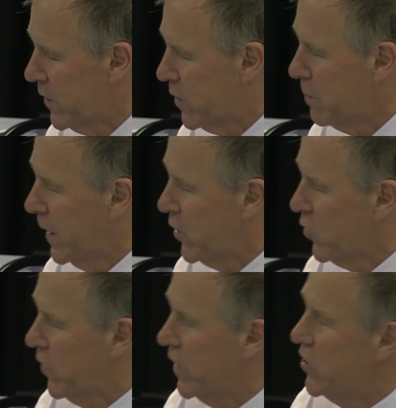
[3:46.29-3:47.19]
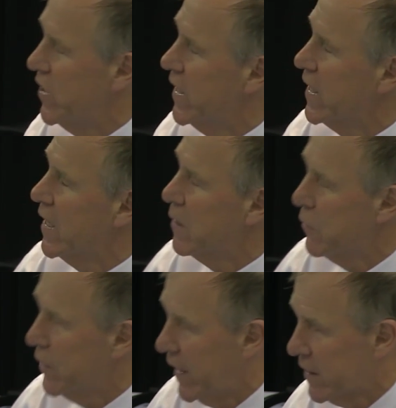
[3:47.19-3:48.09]
to make sure that she can get
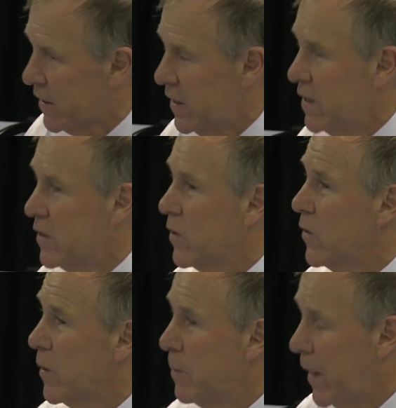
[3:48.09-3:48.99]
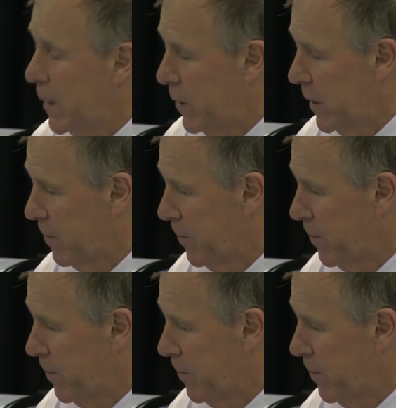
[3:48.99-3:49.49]
fat to the baby.